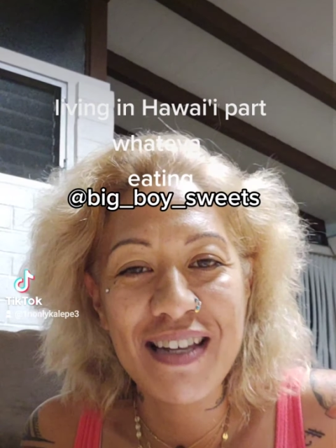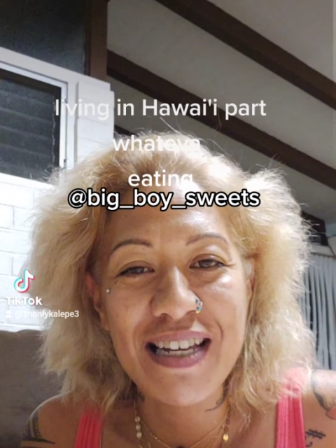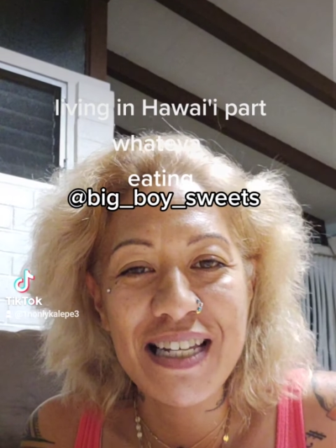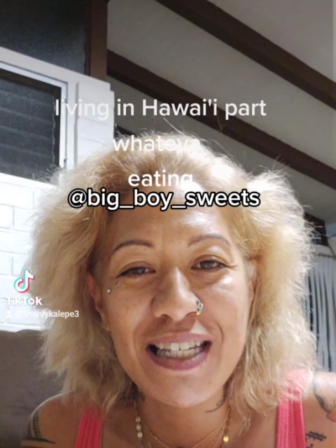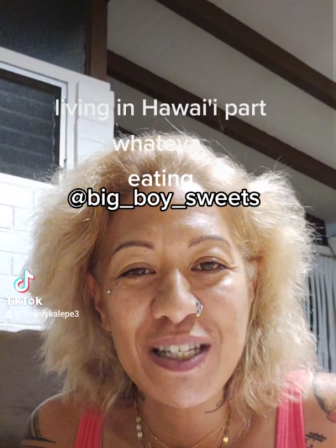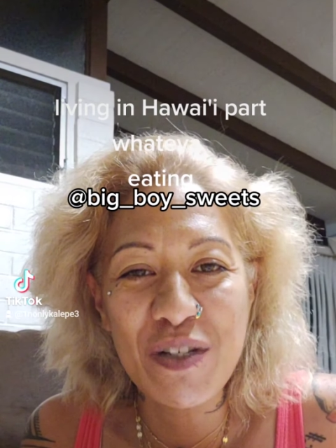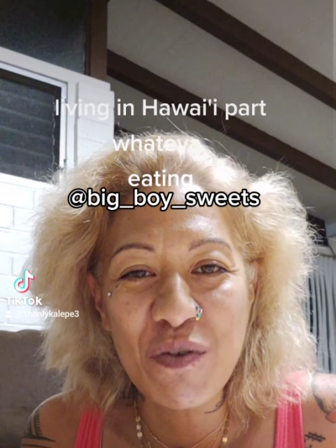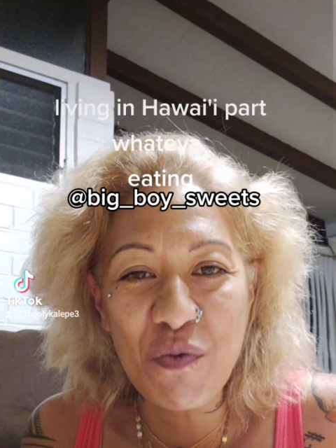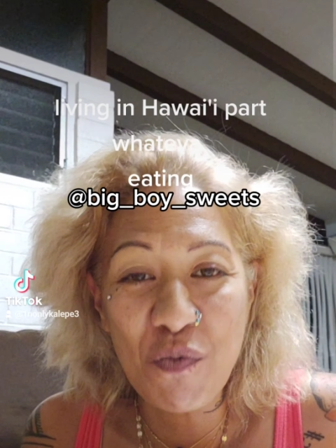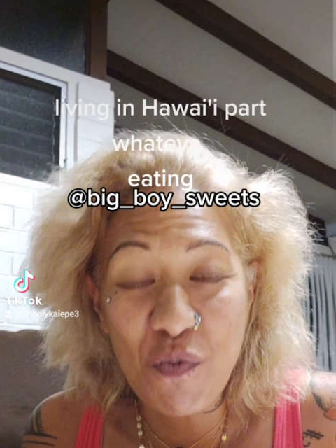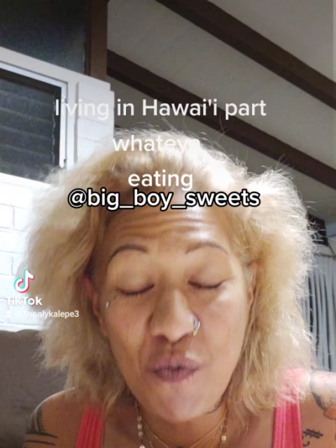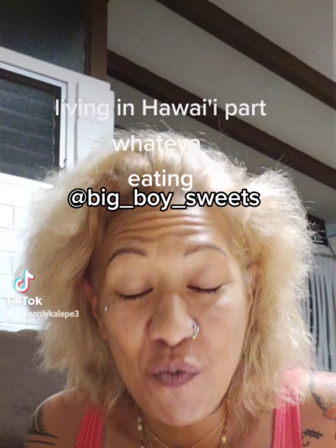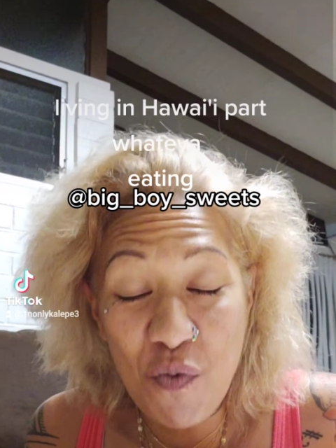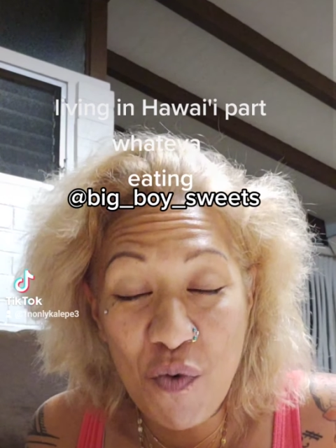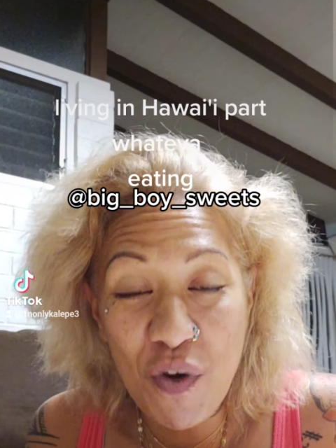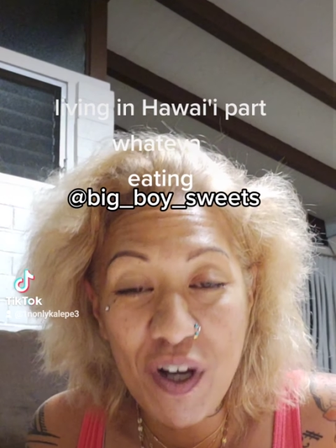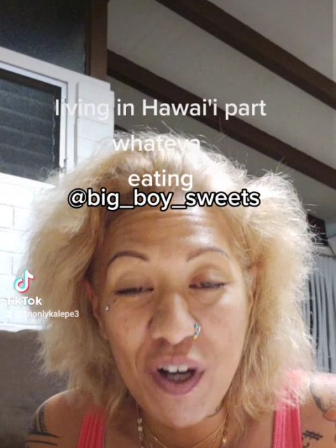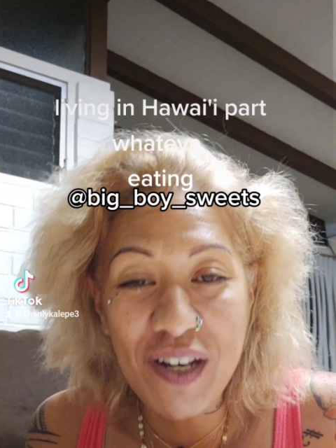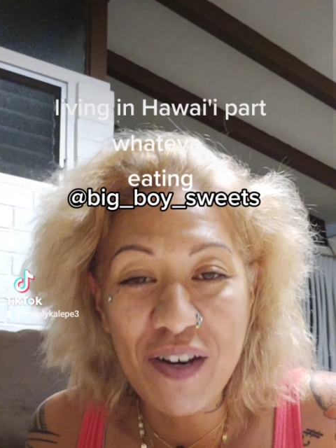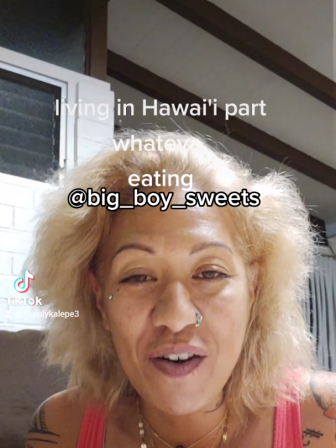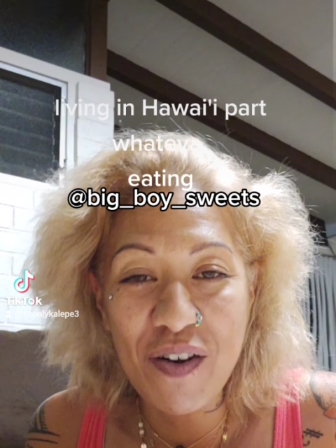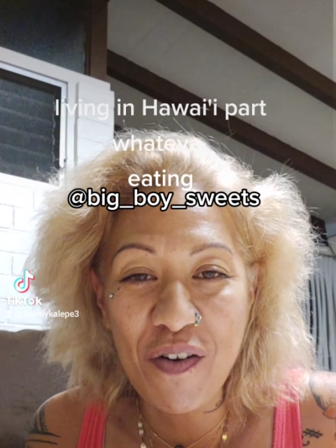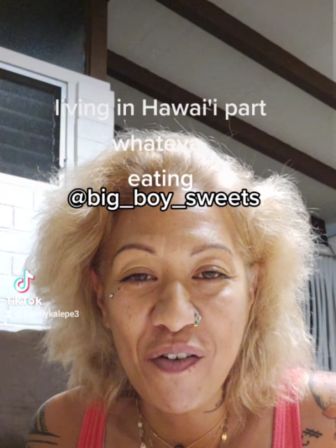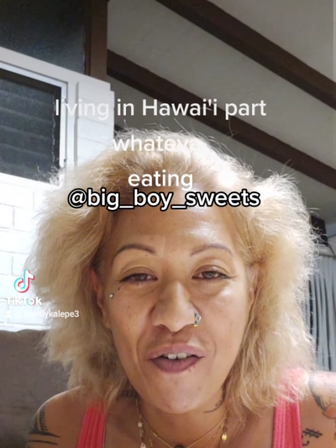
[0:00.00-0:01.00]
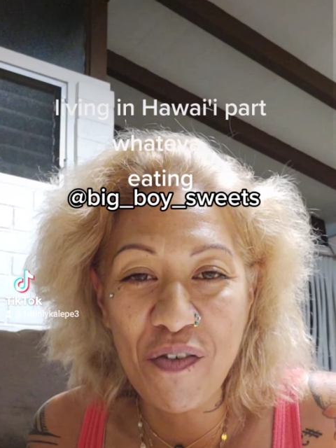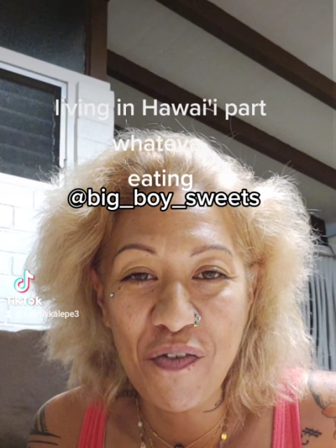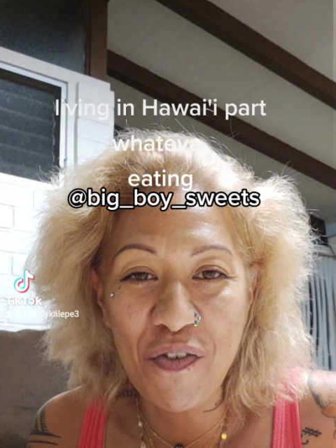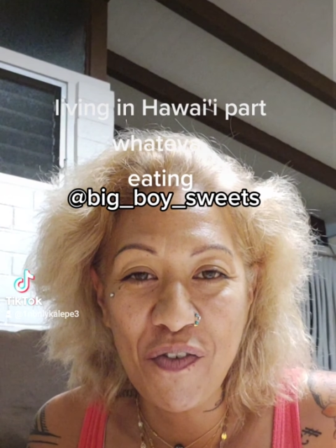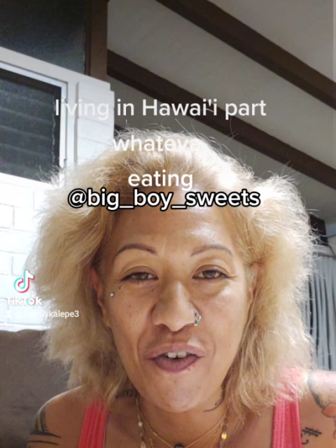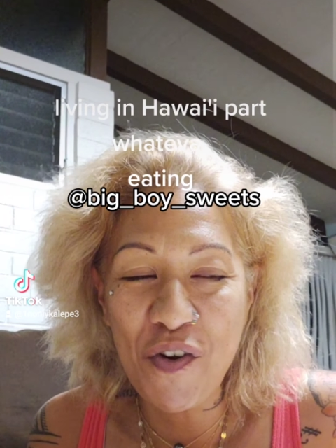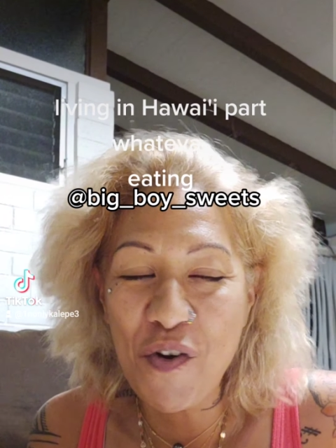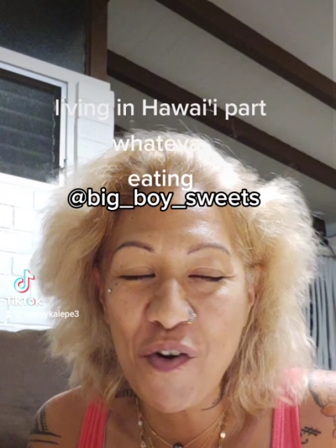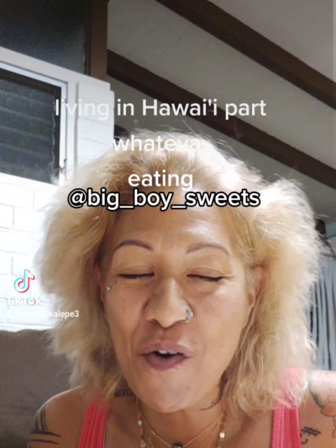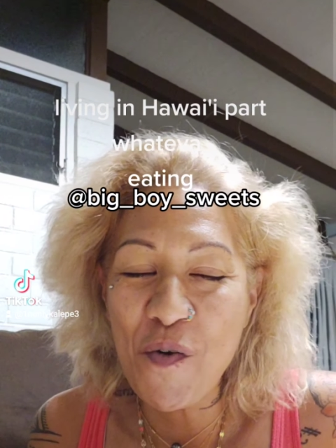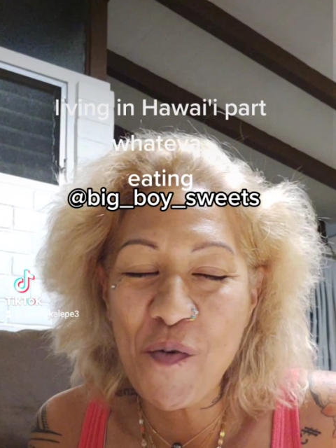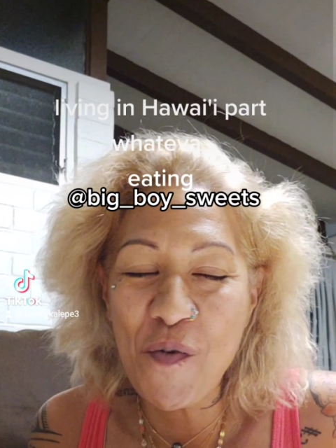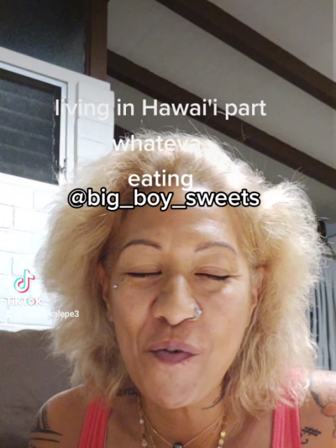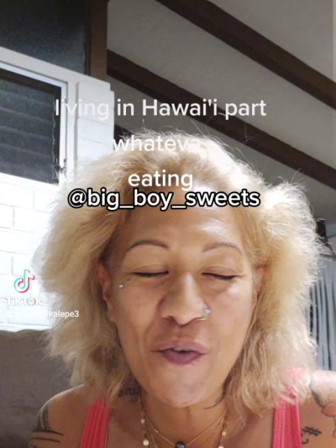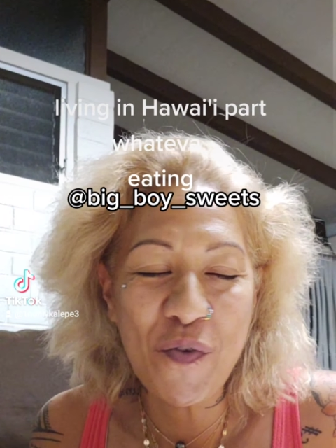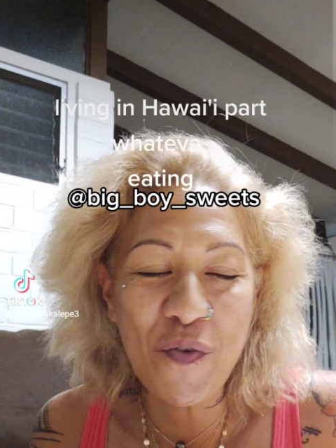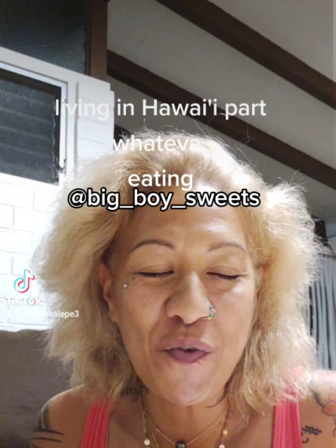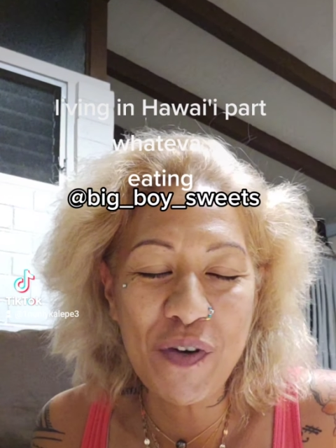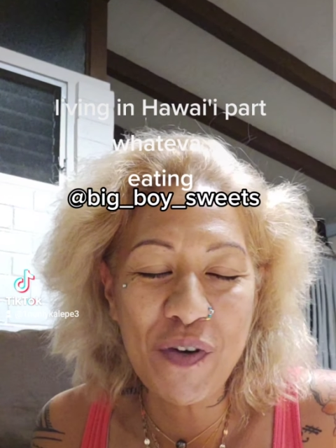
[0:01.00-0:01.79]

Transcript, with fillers: this wonderful,